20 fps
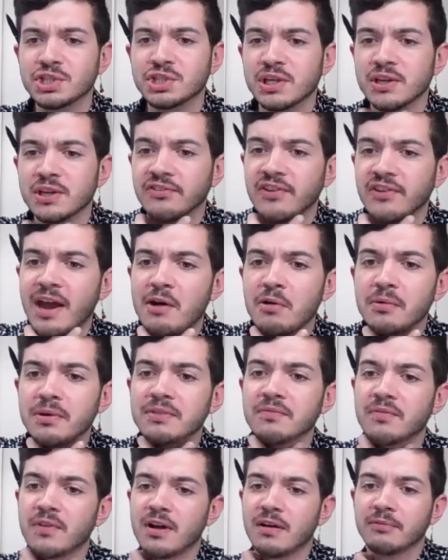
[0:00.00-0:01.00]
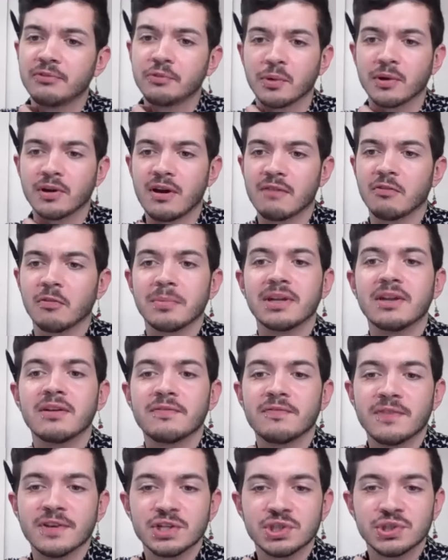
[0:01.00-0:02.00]
question is, how involved were government
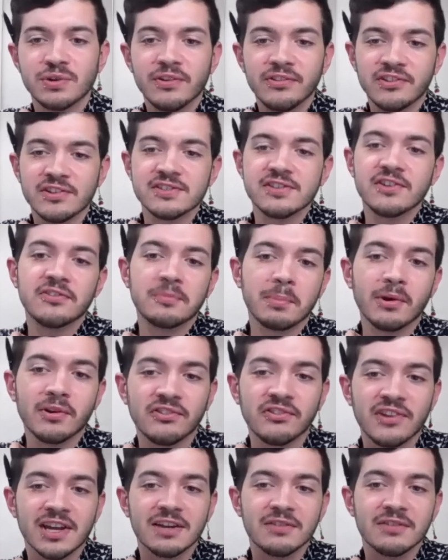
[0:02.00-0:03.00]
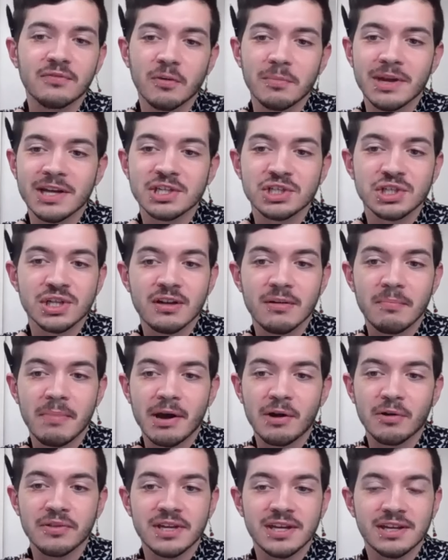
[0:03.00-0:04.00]
officials in dispersing information
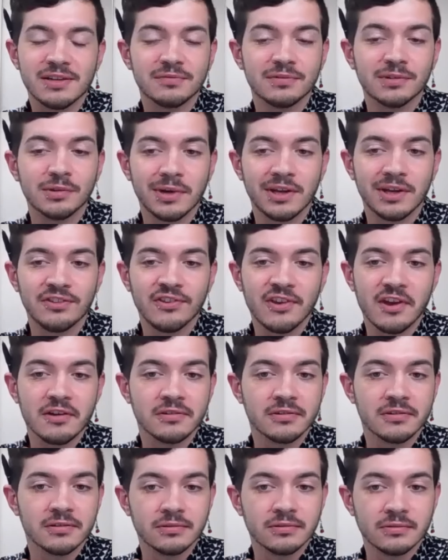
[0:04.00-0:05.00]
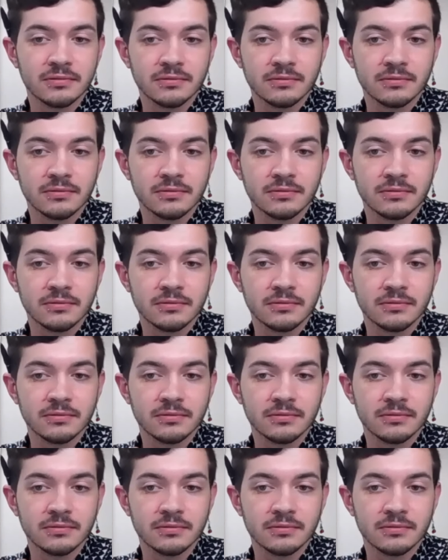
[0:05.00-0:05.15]
about the influenza?